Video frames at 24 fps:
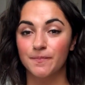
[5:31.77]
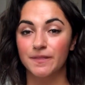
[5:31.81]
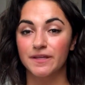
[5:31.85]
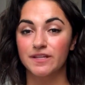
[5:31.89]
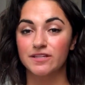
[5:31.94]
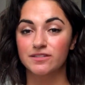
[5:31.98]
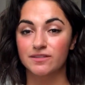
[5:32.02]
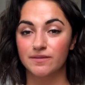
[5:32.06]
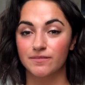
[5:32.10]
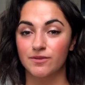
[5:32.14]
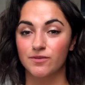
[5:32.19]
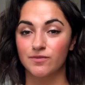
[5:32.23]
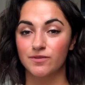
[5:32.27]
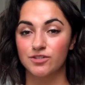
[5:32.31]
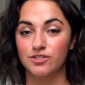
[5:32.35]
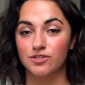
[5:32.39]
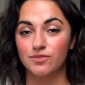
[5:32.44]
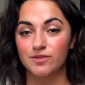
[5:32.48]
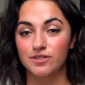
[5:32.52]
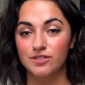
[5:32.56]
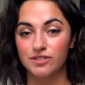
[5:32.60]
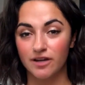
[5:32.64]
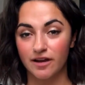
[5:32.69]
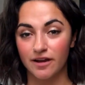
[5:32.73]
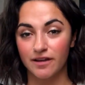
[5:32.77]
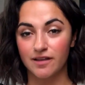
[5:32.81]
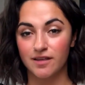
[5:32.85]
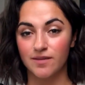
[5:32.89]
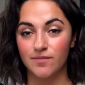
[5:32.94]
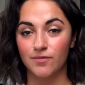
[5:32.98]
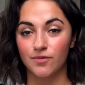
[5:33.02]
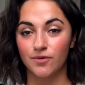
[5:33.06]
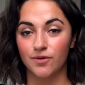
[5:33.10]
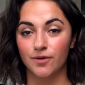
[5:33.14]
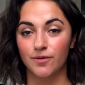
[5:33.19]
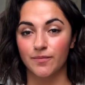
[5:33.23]
It's something we should be talking
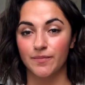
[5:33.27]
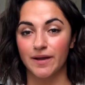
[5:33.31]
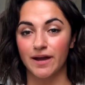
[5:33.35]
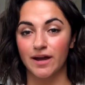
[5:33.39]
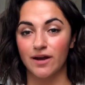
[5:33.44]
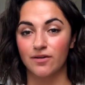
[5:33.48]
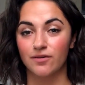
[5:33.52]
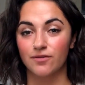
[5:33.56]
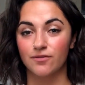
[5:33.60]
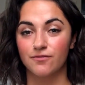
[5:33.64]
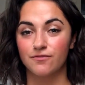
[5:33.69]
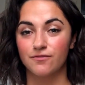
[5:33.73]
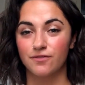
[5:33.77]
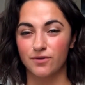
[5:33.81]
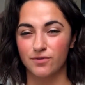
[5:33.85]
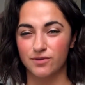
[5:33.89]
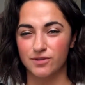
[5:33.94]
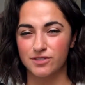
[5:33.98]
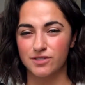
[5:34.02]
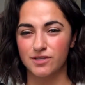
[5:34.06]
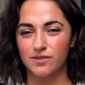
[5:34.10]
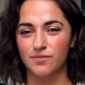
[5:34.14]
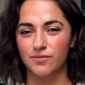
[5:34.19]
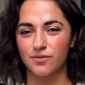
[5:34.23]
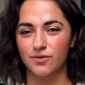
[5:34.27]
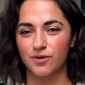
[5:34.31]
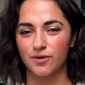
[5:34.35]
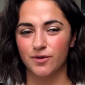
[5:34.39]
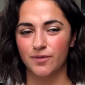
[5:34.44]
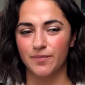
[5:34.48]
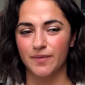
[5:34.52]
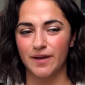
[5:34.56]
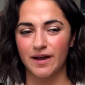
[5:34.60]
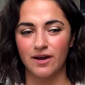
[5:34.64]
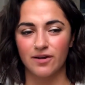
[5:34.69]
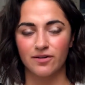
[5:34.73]
more about, focusing more
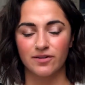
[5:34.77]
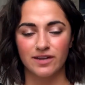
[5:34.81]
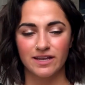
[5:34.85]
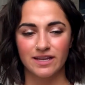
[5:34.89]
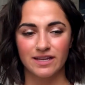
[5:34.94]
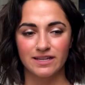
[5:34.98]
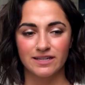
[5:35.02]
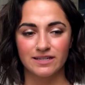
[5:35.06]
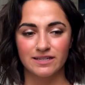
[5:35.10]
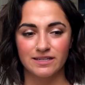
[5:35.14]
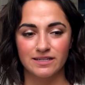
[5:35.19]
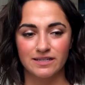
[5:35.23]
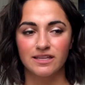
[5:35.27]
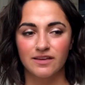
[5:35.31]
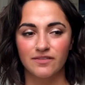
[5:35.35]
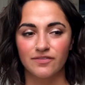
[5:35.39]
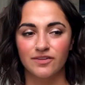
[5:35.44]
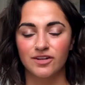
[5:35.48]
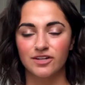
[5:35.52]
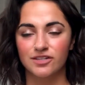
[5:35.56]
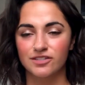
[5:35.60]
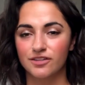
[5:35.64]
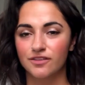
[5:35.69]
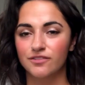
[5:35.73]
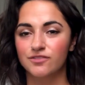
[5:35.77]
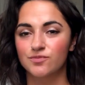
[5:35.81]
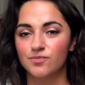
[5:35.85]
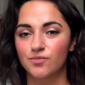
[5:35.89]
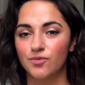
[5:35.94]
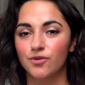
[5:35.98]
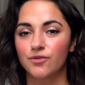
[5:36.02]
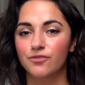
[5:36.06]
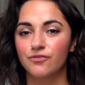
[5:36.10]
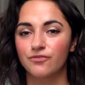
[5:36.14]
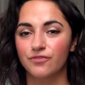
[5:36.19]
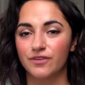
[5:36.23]
about, and giving yourselves
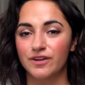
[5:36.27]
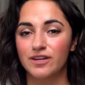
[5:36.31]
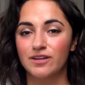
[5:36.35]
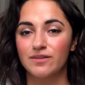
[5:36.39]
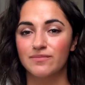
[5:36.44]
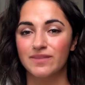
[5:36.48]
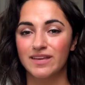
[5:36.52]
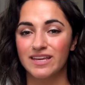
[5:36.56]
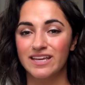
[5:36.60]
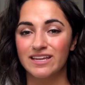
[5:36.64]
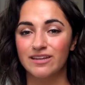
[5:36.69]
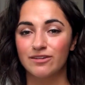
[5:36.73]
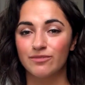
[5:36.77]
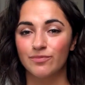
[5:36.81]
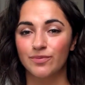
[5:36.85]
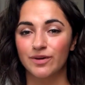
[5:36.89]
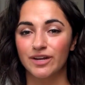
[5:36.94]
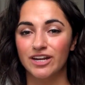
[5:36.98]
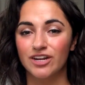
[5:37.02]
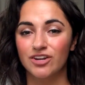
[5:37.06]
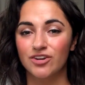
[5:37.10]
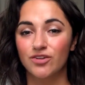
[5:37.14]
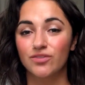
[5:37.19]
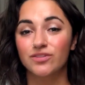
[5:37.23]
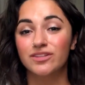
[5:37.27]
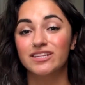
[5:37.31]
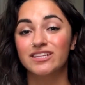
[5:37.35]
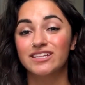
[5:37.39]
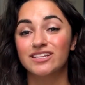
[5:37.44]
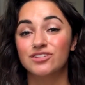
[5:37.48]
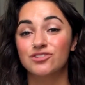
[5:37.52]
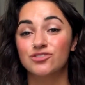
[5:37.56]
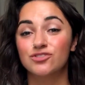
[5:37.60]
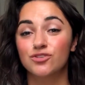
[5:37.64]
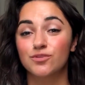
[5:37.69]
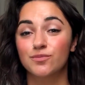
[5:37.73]
more freedom in. But I know that
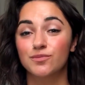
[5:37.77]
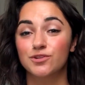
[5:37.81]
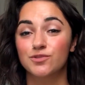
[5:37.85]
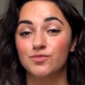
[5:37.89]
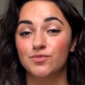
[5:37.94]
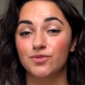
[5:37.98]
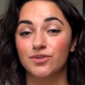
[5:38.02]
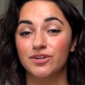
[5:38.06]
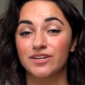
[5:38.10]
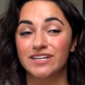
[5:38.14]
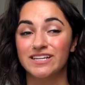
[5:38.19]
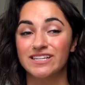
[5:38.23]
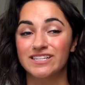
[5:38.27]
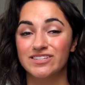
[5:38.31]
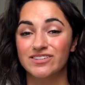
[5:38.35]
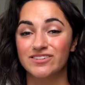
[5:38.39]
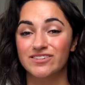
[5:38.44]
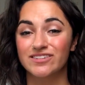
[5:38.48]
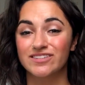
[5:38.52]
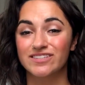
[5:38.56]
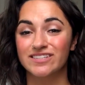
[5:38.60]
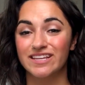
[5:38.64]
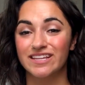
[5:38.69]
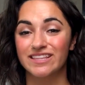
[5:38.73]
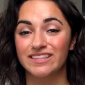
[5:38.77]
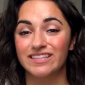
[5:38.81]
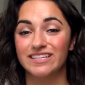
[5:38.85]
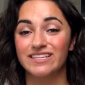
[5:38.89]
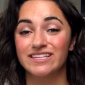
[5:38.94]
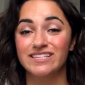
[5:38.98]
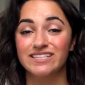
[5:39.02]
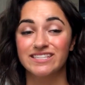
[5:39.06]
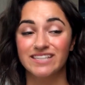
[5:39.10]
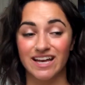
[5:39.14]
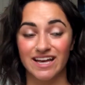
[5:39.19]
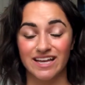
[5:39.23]
that's so much more easier said
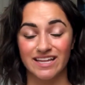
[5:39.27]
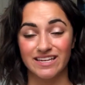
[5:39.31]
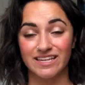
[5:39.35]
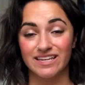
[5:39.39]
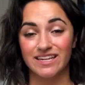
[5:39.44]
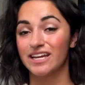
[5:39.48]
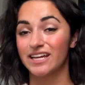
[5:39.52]
than done.